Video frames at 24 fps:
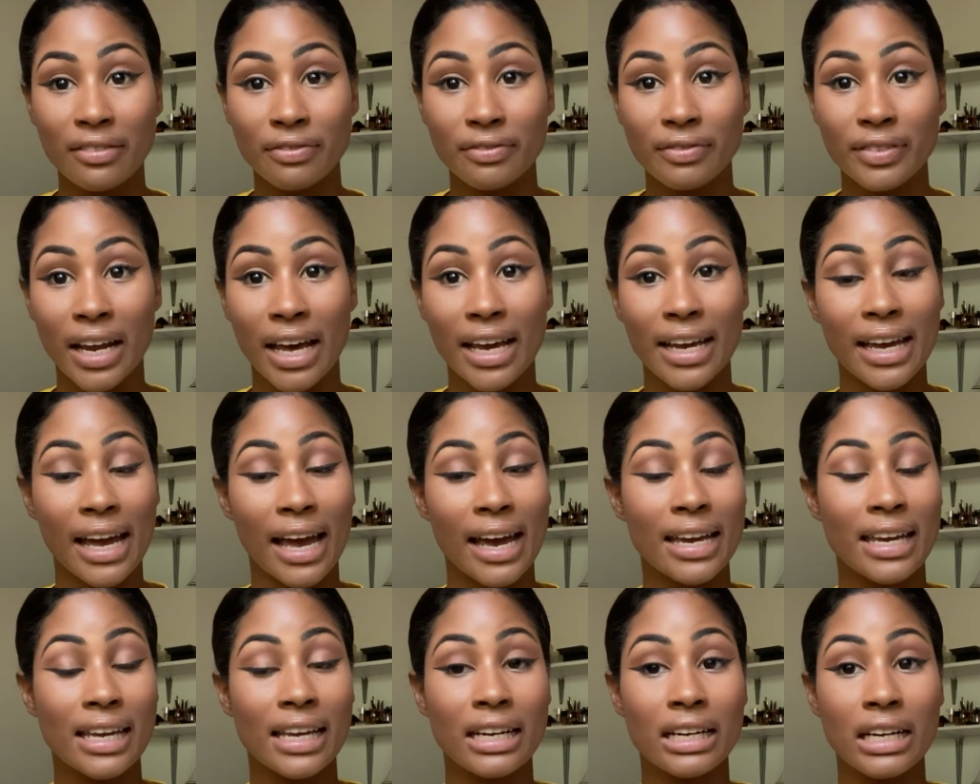Like, I
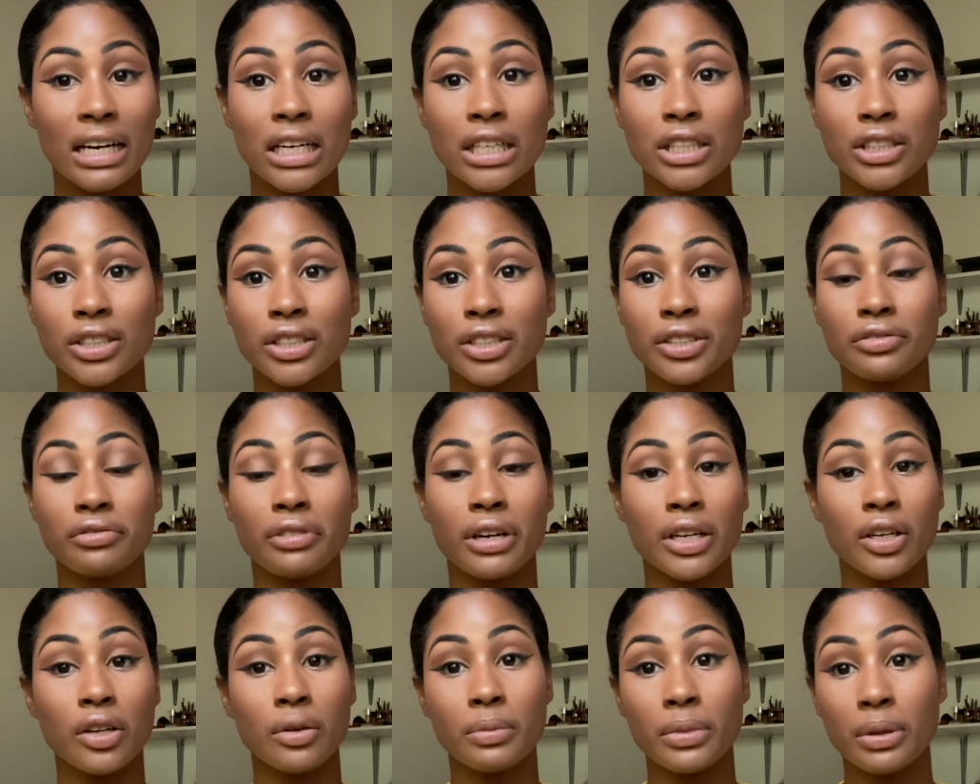cannot just
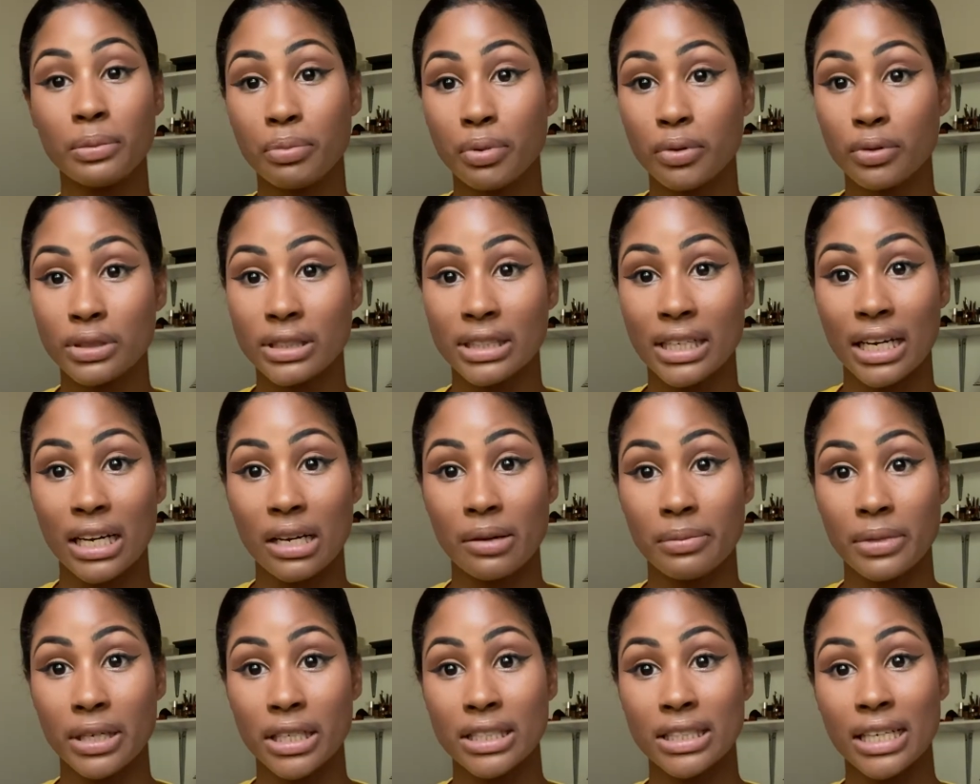randomly post that
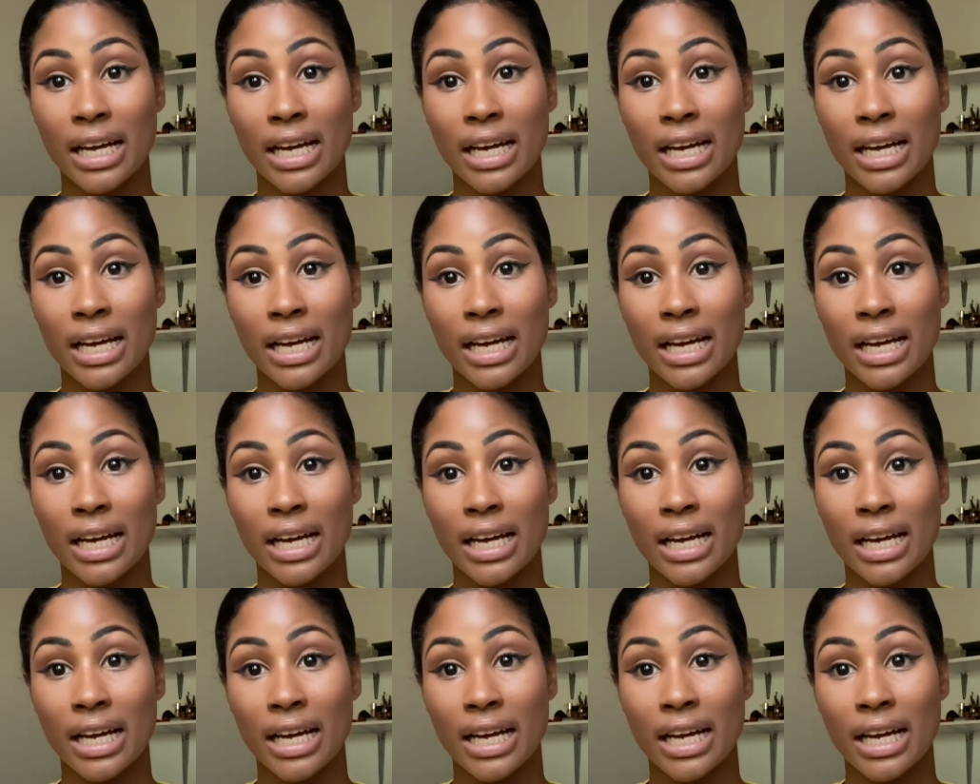image.